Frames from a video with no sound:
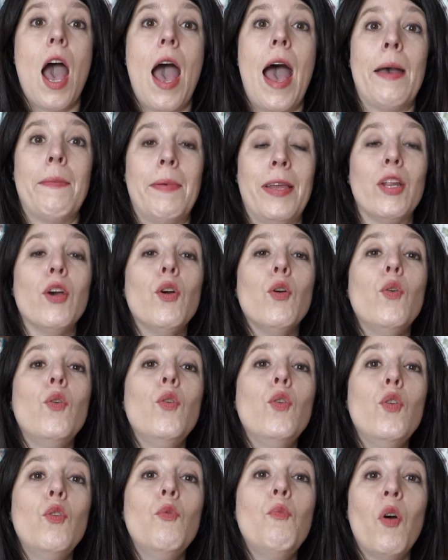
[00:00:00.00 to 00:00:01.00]
I mean,
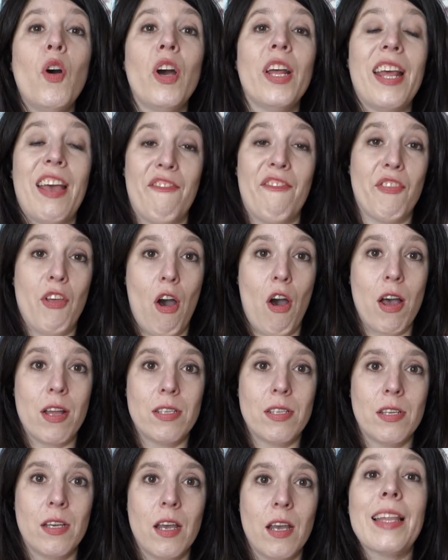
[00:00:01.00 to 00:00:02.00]
who would have
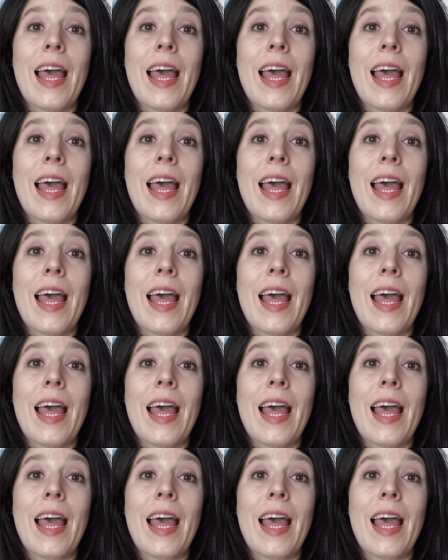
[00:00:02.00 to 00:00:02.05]
thought?